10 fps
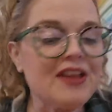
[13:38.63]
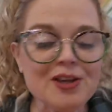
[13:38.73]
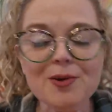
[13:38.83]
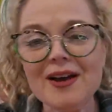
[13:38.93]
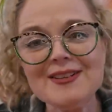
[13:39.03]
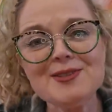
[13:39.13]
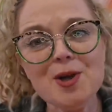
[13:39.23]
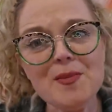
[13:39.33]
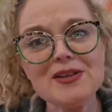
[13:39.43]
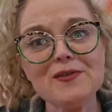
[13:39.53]
Thank you guys
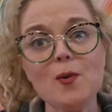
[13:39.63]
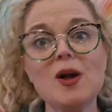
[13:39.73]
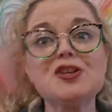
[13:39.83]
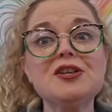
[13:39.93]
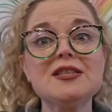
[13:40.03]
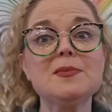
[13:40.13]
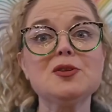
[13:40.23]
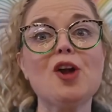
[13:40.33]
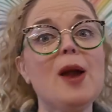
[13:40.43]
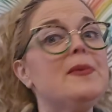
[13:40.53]
so much for watching.
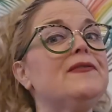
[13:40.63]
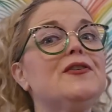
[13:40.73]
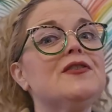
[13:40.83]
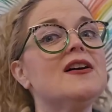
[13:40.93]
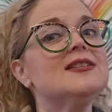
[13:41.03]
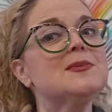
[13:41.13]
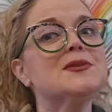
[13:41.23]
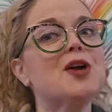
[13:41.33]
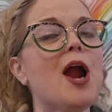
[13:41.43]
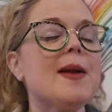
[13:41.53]
Subscribe if you're not
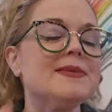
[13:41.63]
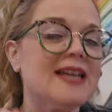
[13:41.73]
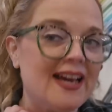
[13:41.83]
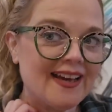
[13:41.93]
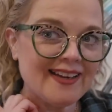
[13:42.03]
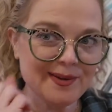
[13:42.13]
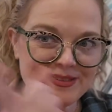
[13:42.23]
subscribed, and I